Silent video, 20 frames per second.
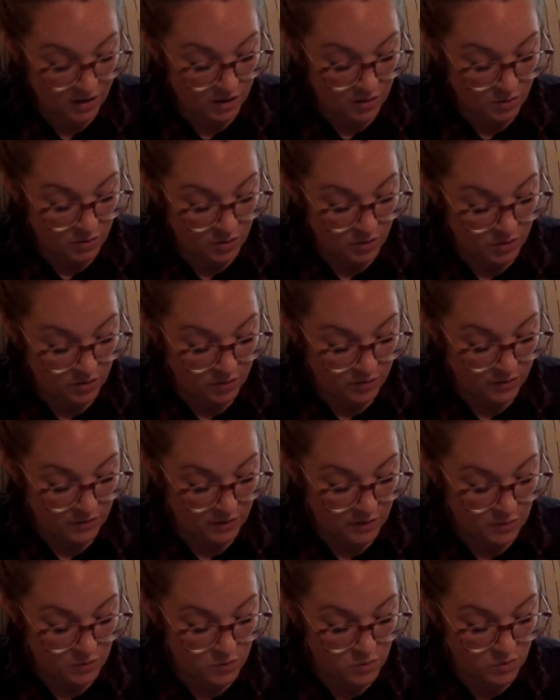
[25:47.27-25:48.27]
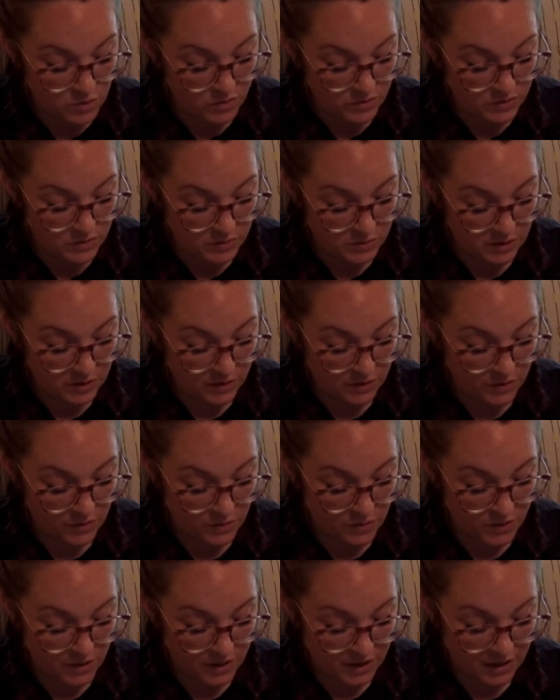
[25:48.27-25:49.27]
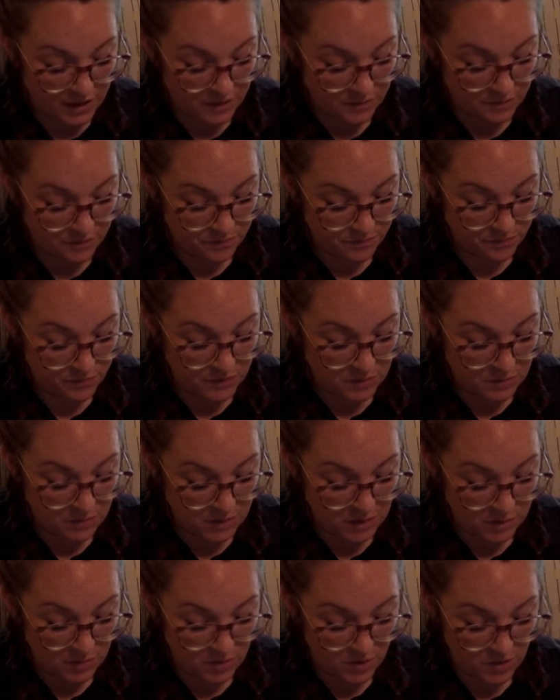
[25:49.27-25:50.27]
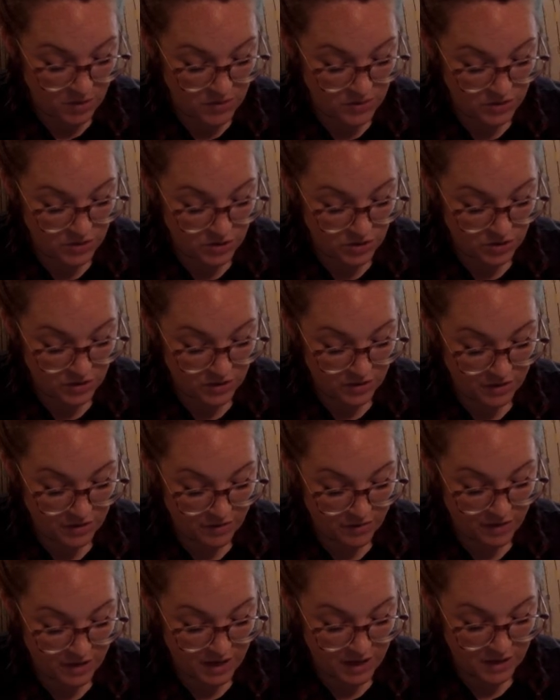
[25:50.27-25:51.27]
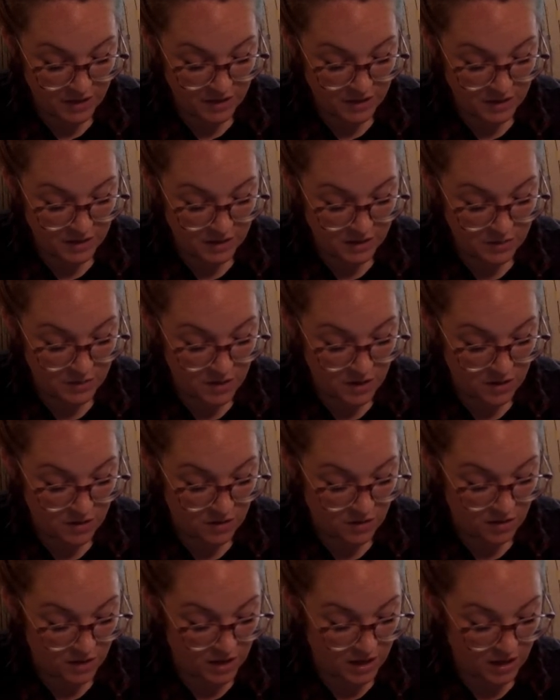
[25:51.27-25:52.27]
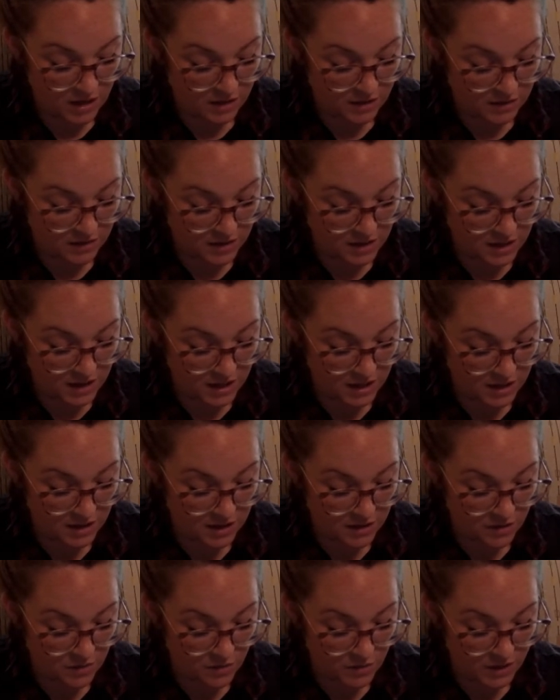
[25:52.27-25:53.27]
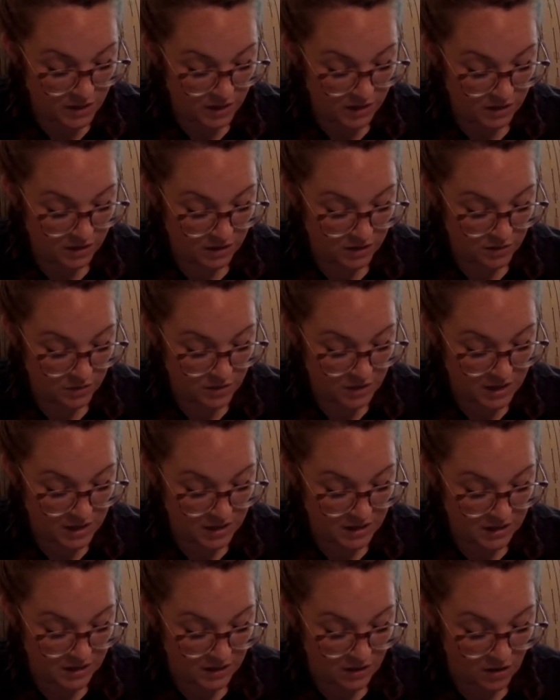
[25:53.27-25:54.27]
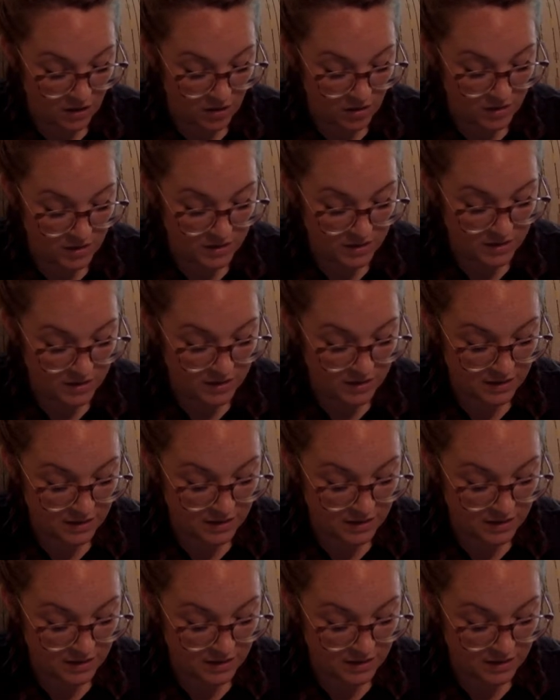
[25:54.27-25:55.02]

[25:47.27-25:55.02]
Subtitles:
proof of our moral superiority. My birth shook their faith in the monarchy, the king and queen who had the gall to